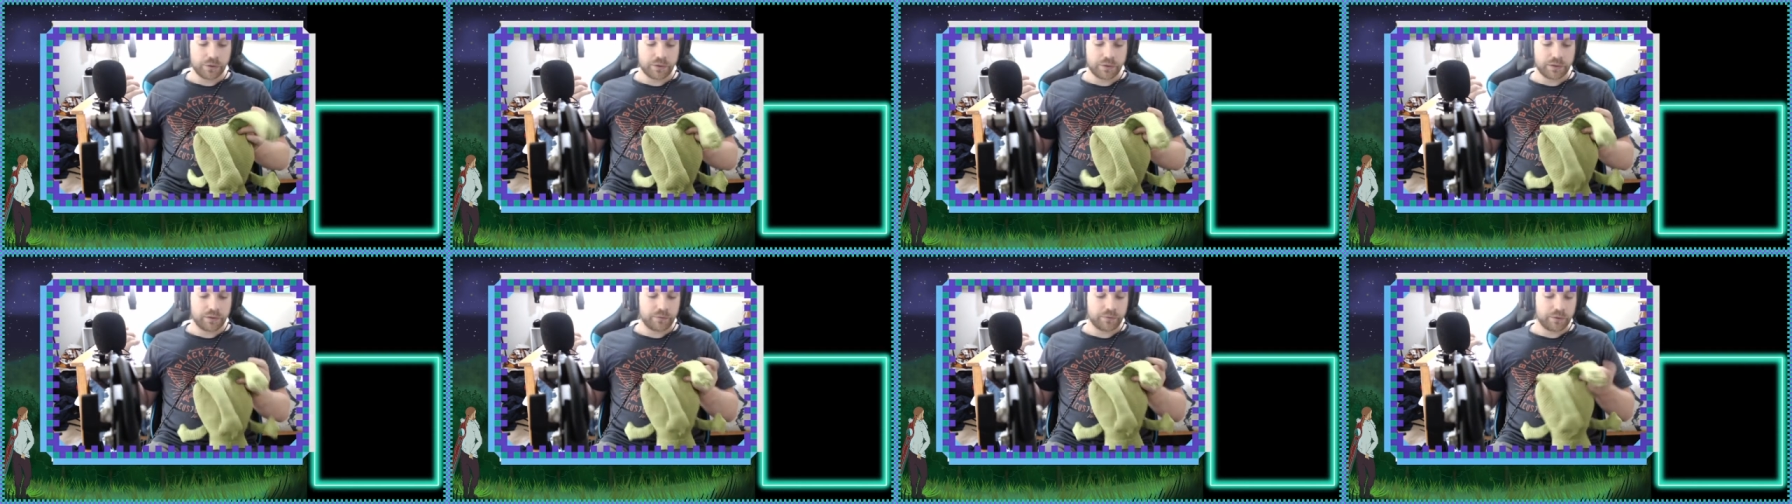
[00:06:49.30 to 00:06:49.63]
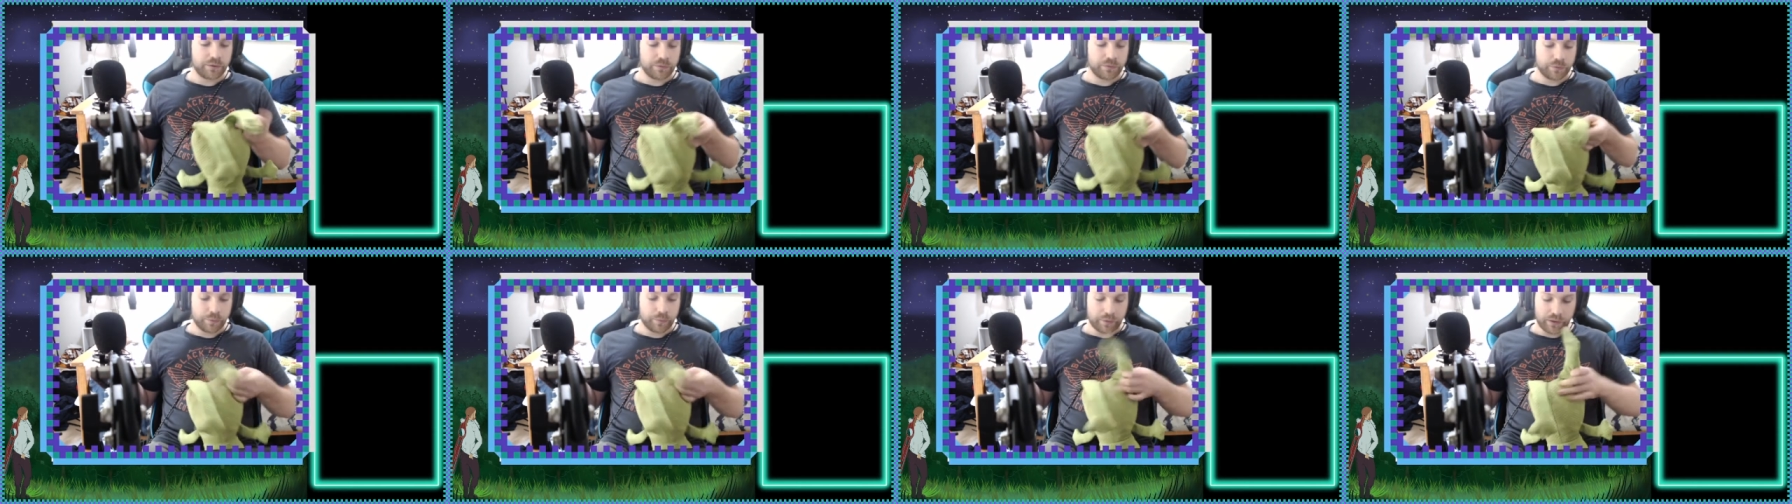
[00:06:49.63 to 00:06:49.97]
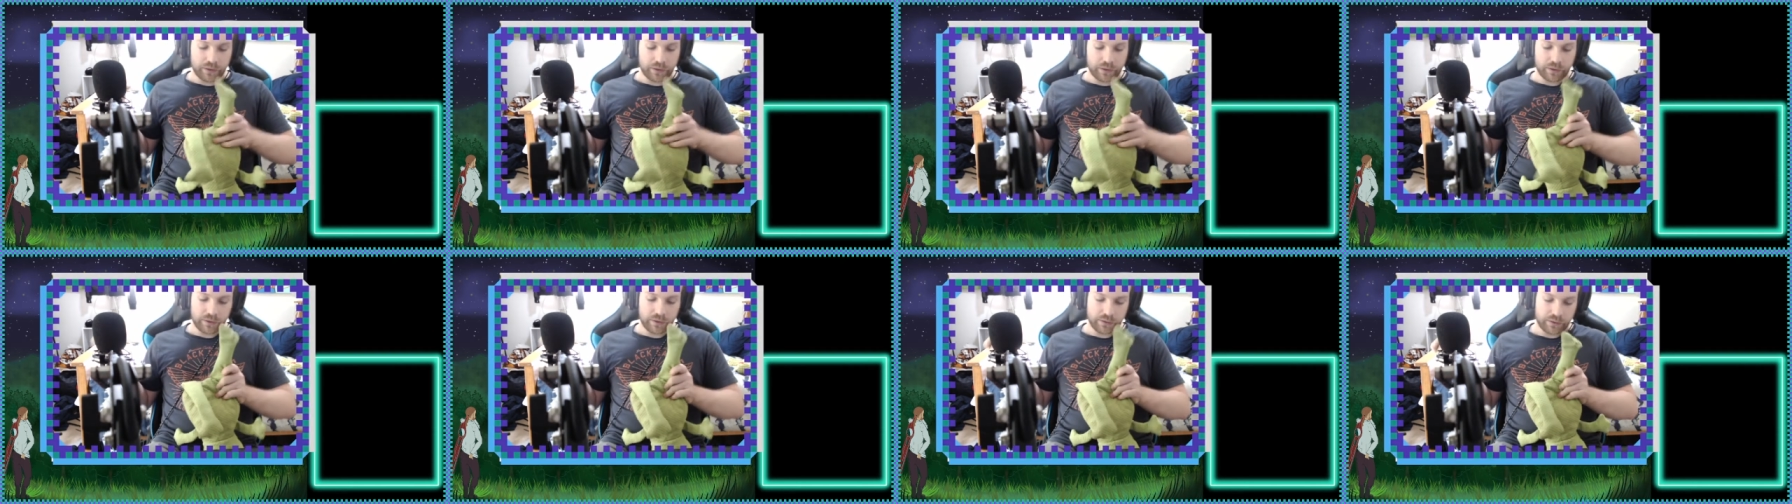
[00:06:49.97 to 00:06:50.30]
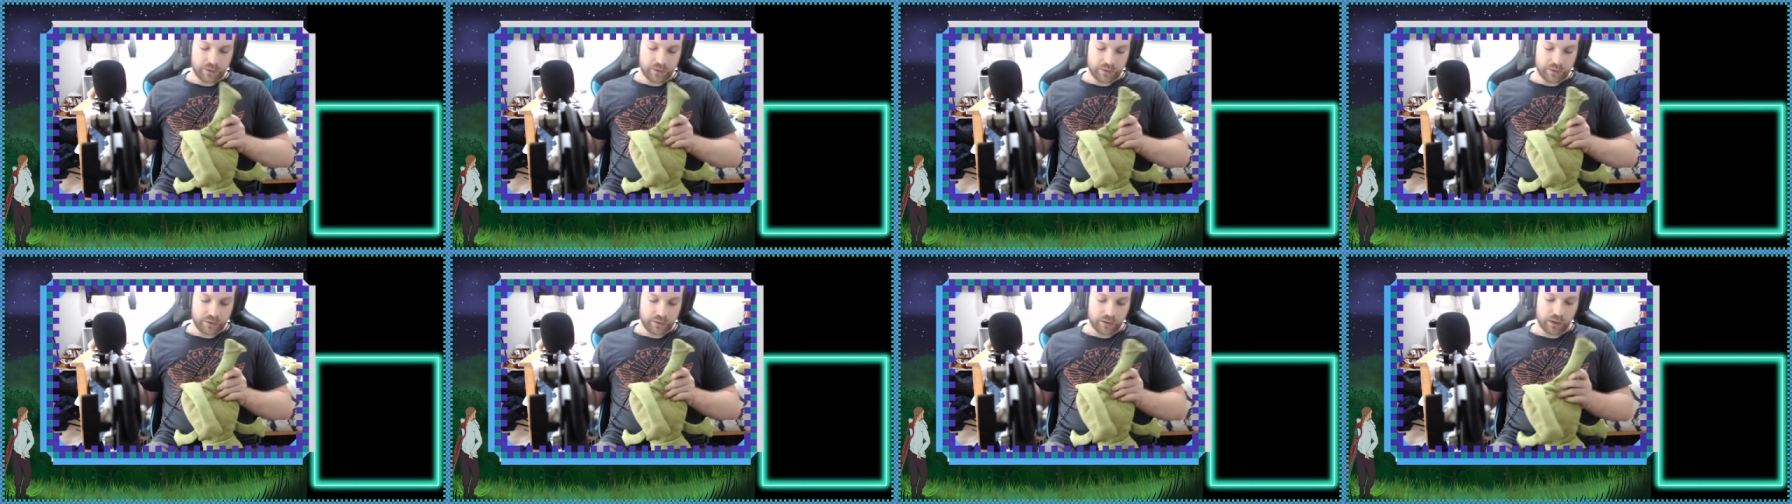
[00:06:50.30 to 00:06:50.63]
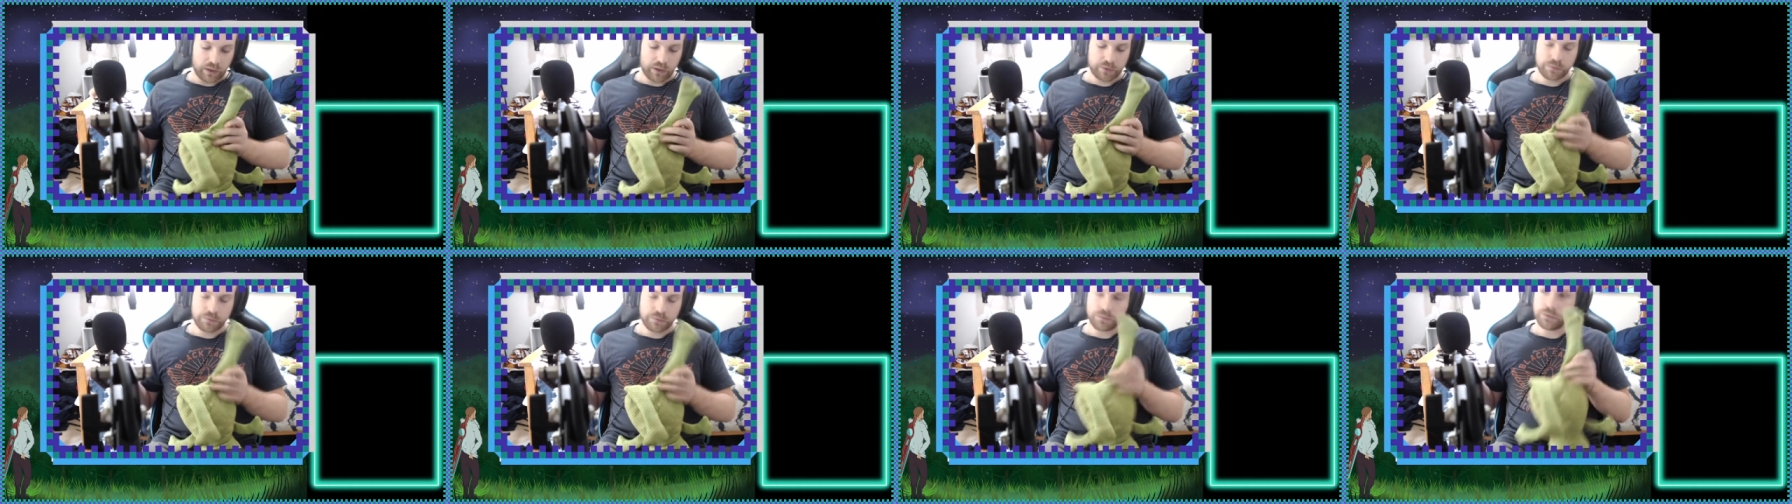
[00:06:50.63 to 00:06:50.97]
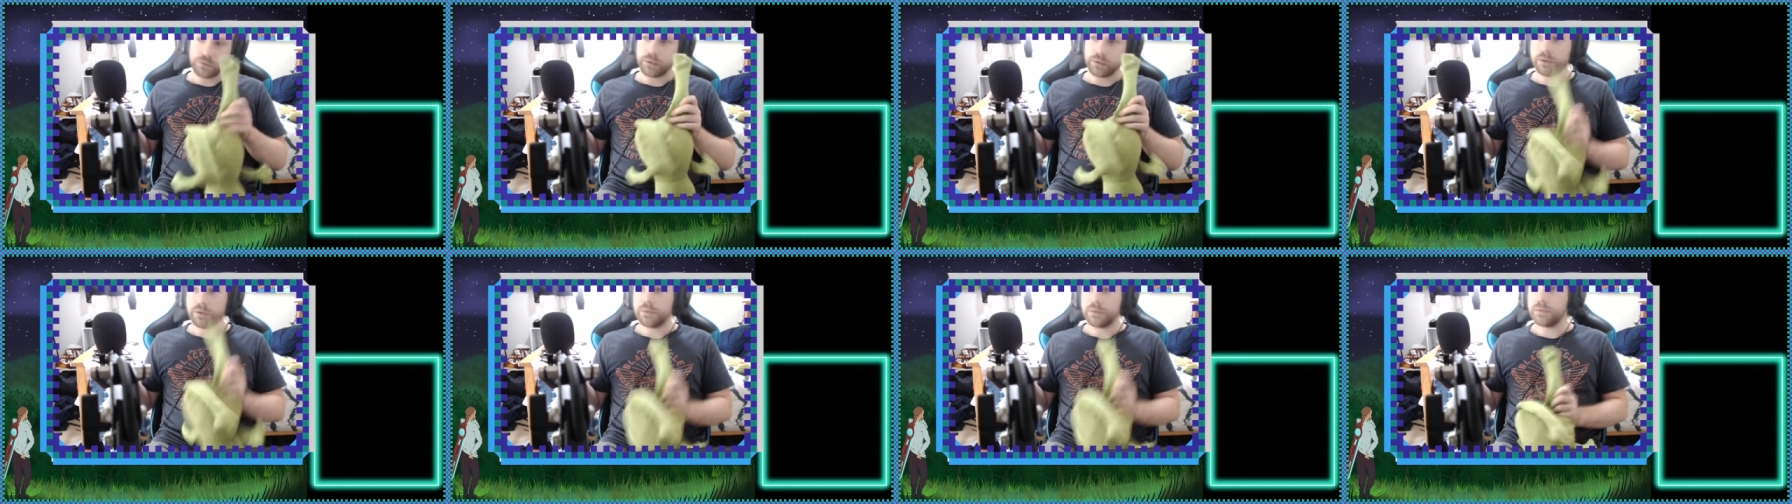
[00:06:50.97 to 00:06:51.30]
his stuff is repaired. He doesn't
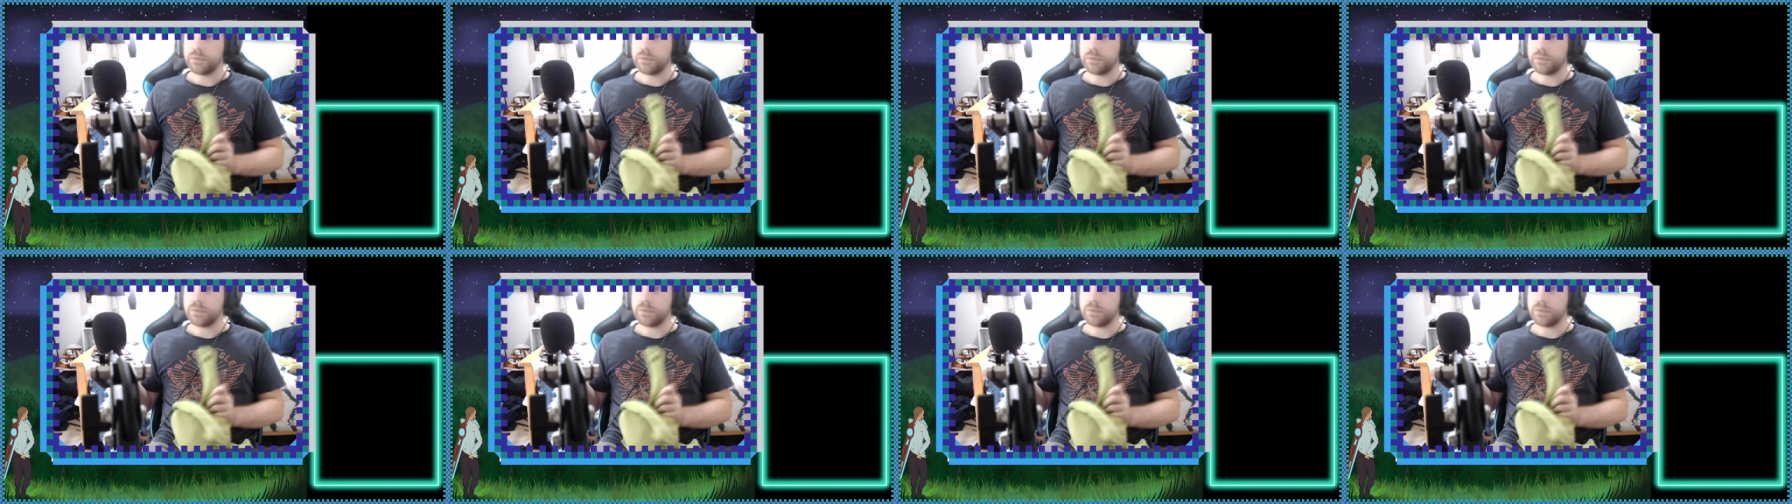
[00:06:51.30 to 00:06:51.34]
really